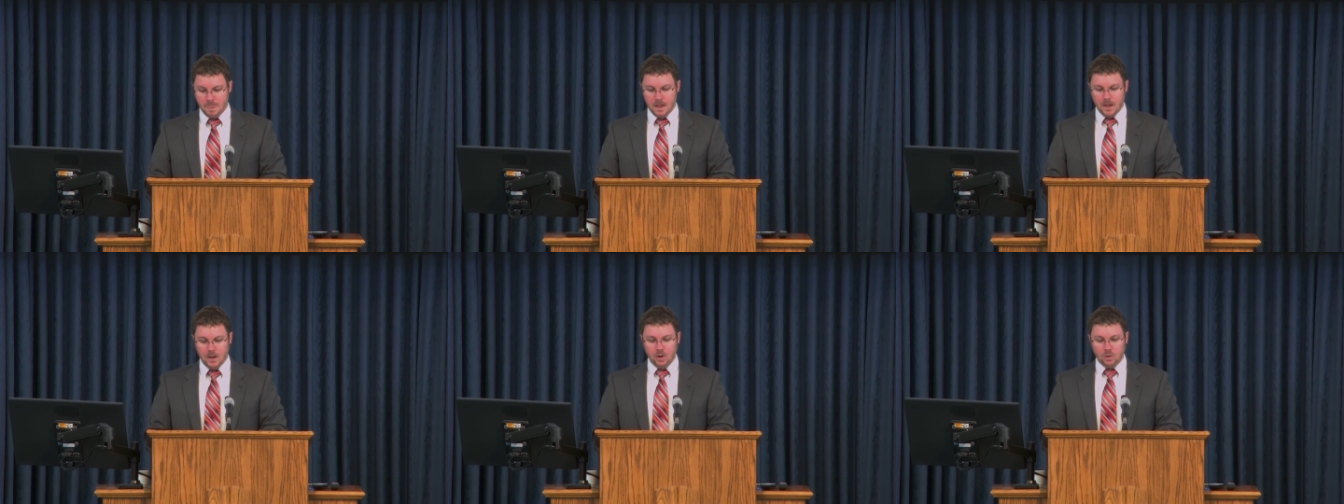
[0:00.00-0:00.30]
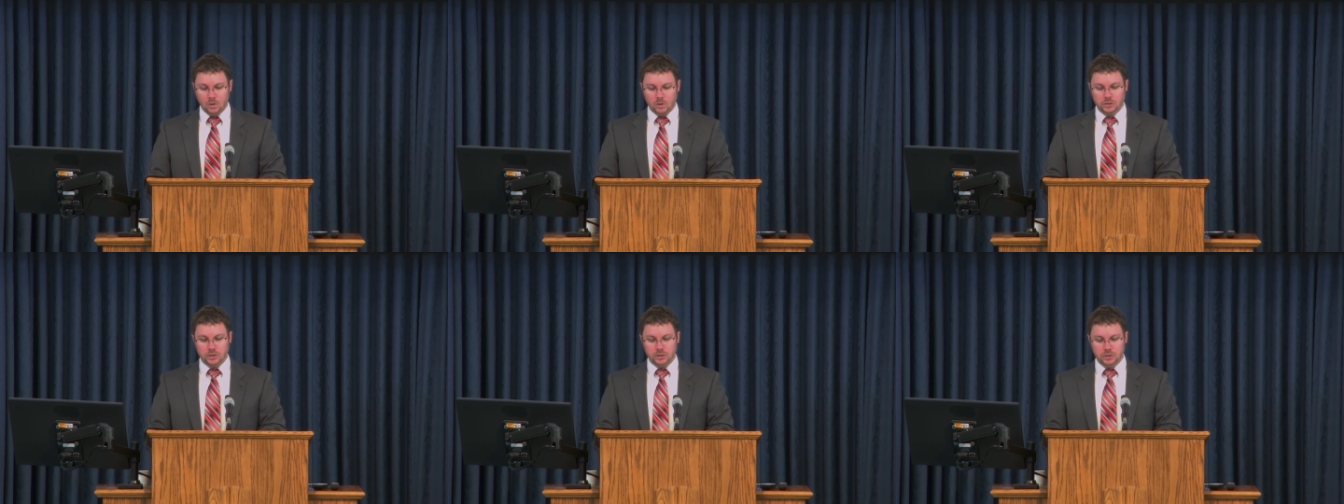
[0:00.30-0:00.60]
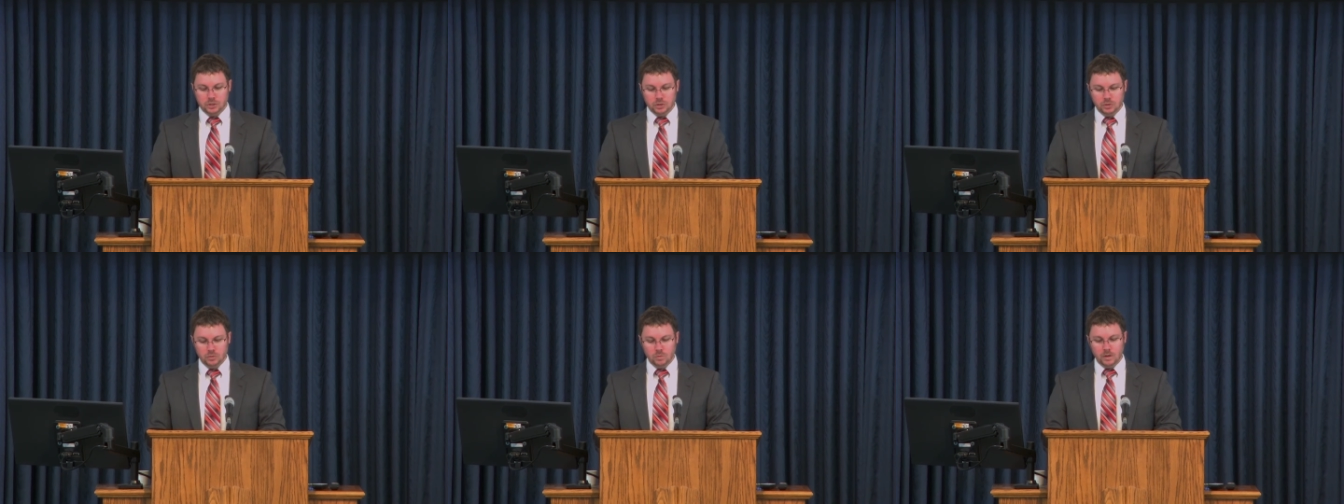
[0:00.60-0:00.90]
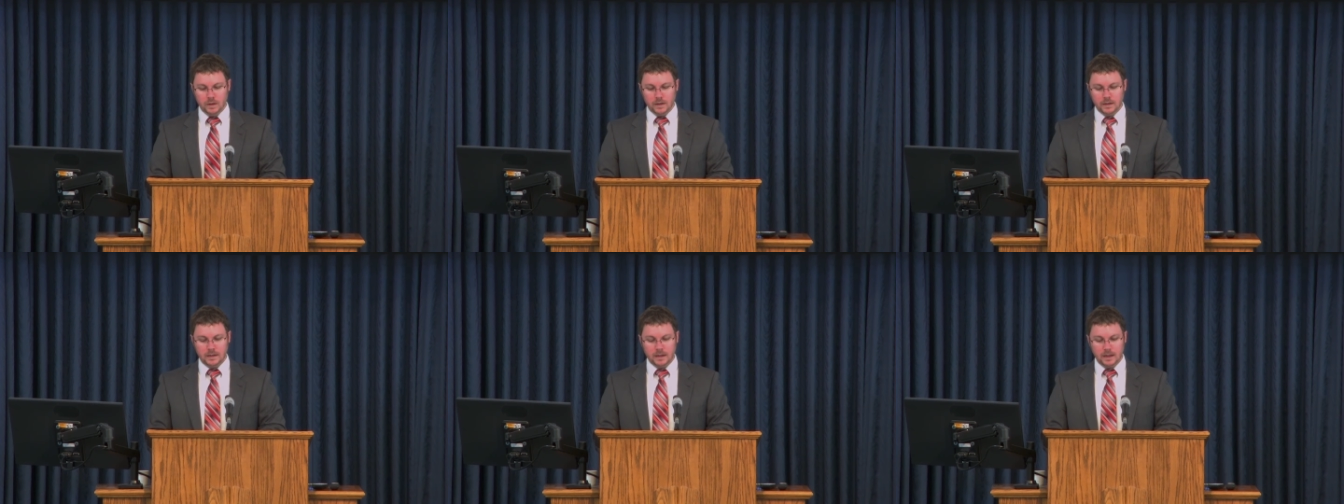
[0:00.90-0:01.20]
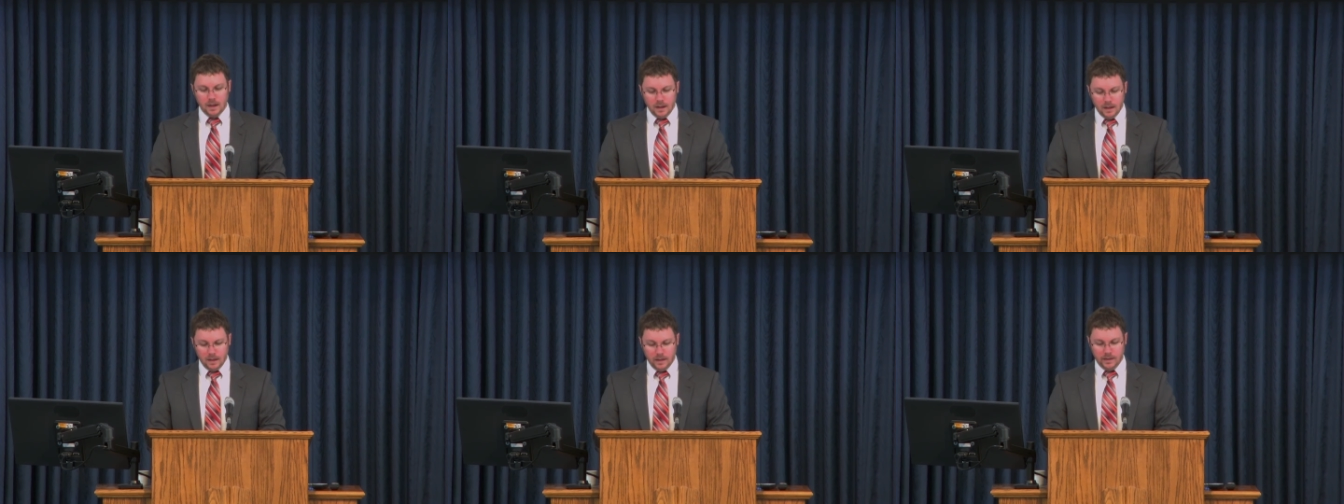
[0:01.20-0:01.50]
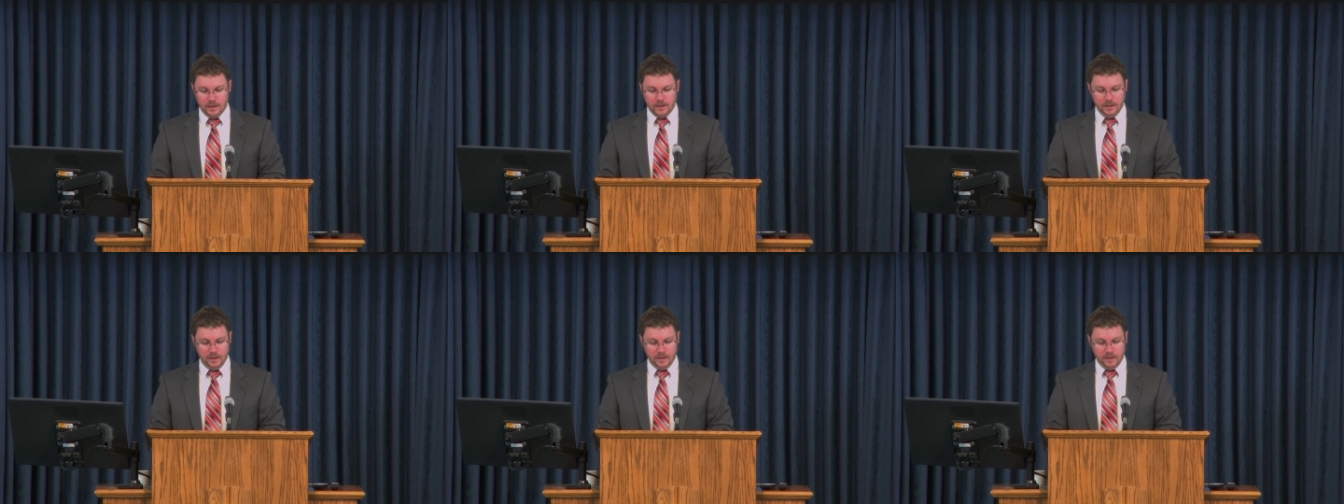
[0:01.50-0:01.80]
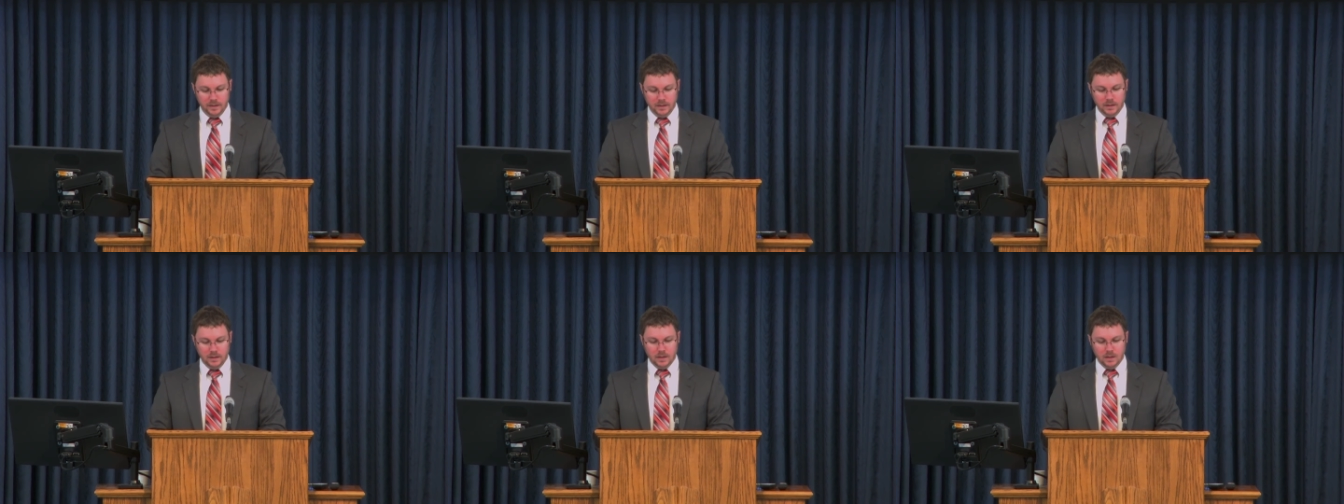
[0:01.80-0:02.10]
or to do what God
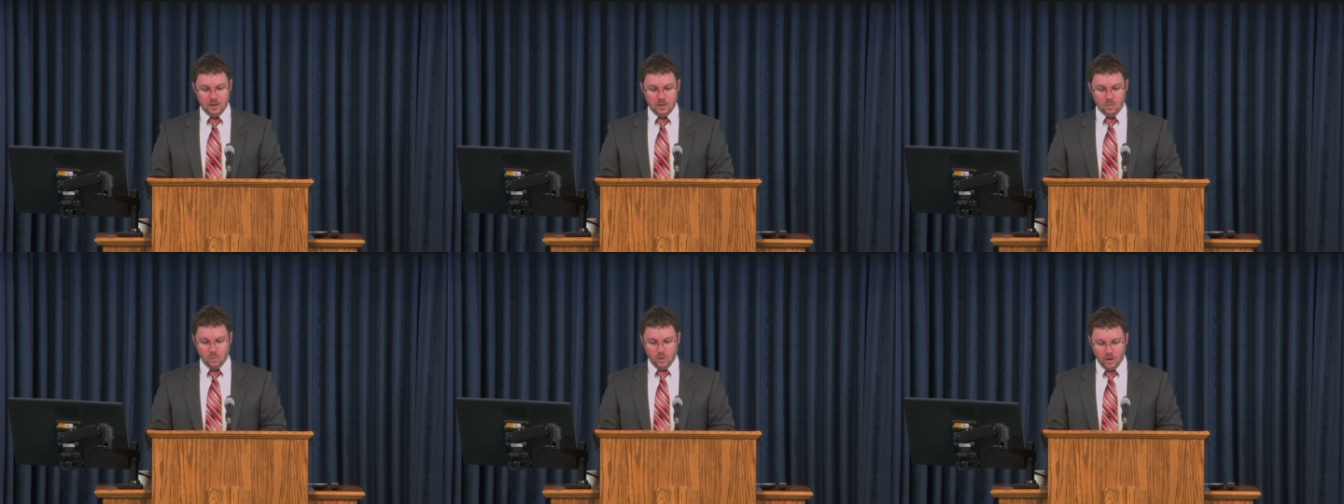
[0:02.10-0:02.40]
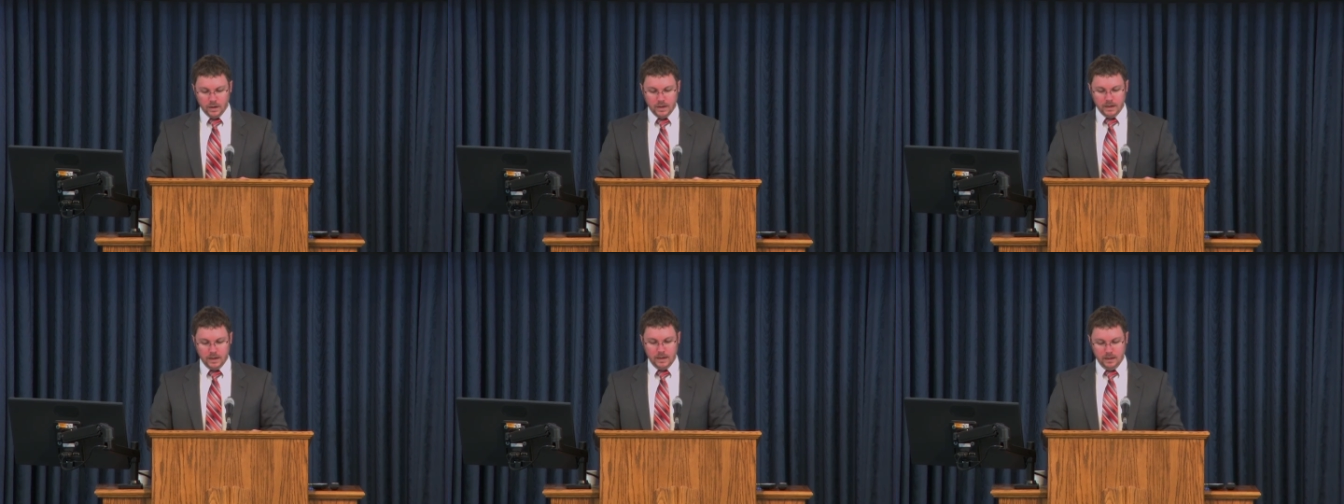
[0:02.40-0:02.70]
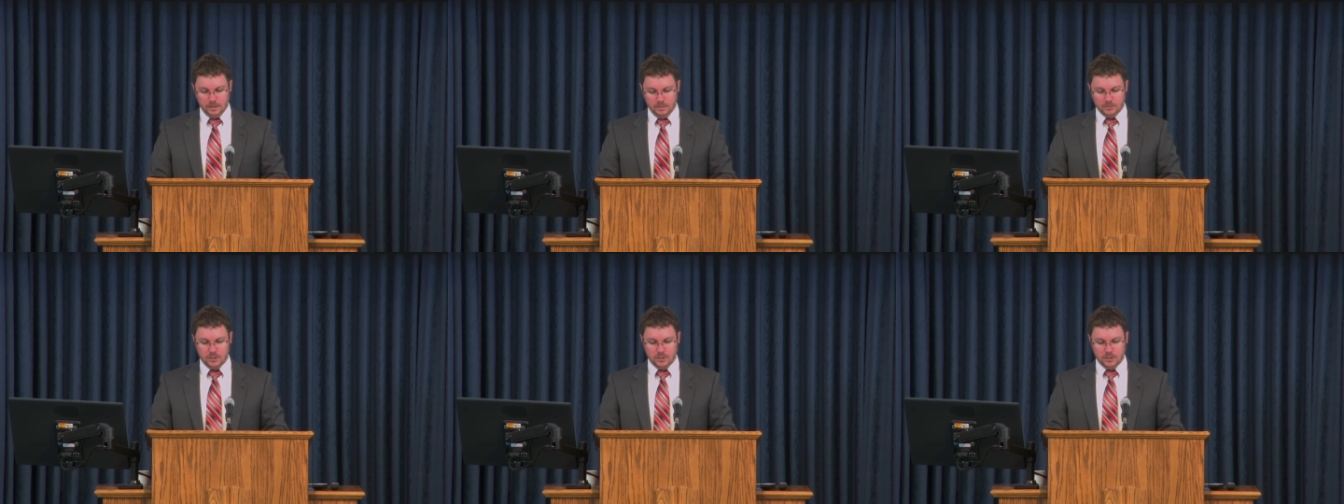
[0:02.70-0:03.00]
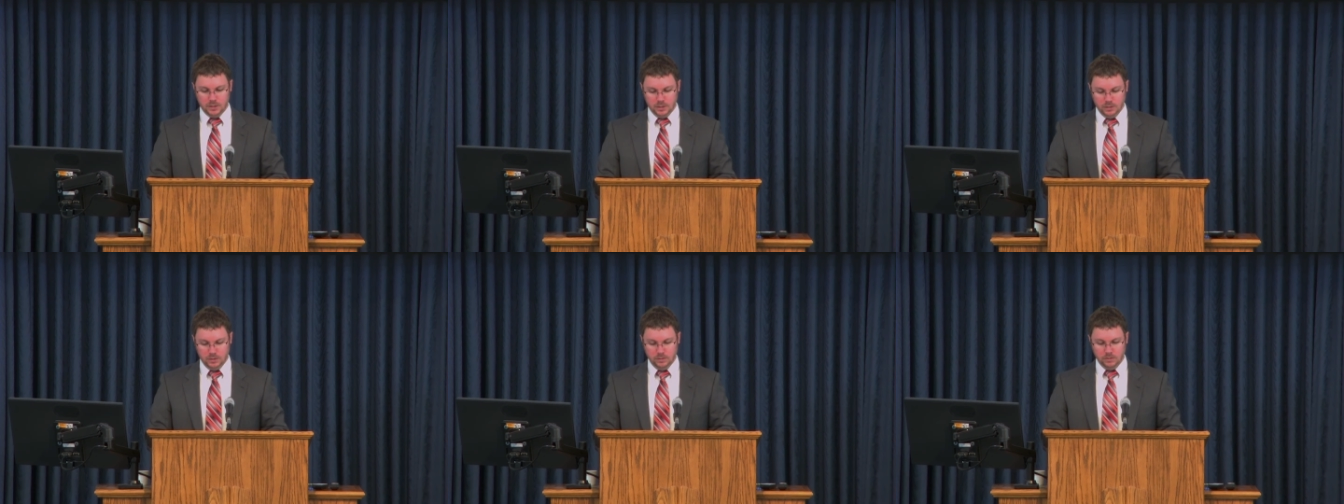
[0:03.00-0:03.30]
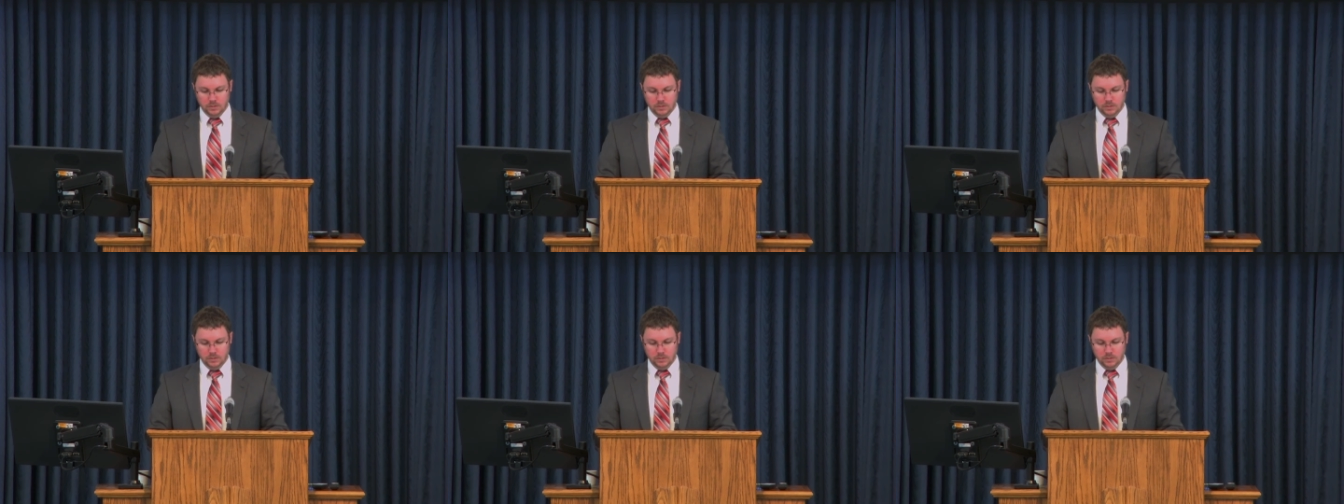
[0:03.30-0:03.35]
wanted Him to do.